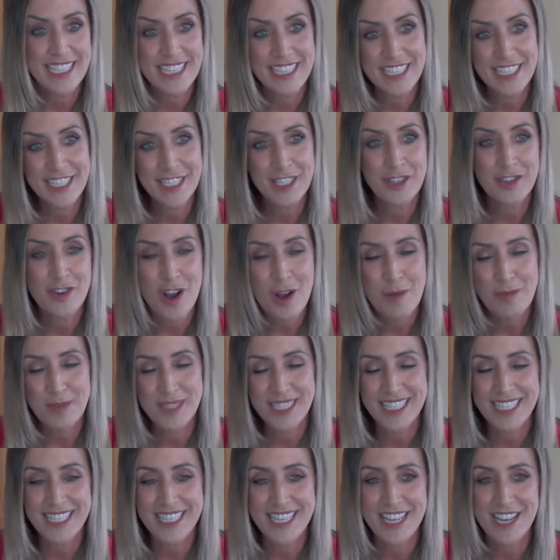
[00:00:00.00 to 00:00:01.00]
and it's dropped
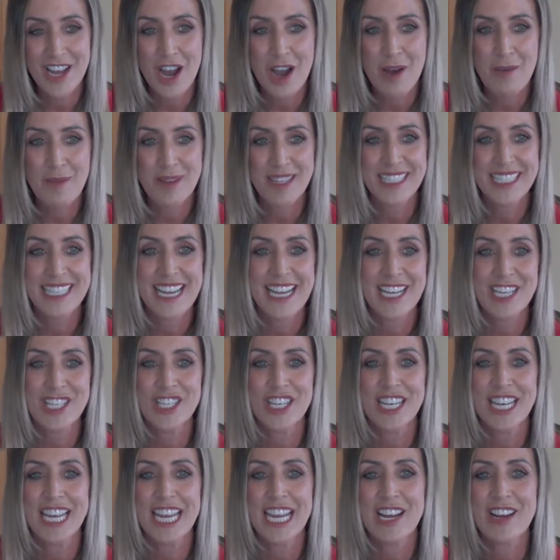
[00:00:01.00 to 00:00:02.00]
into the comment
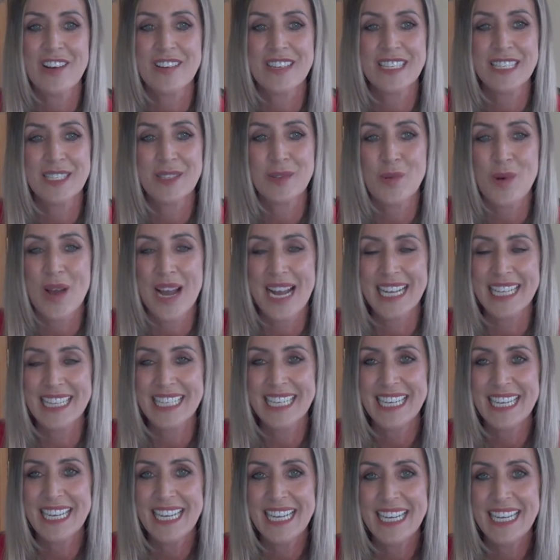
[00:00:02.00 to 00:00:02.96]
section here as well.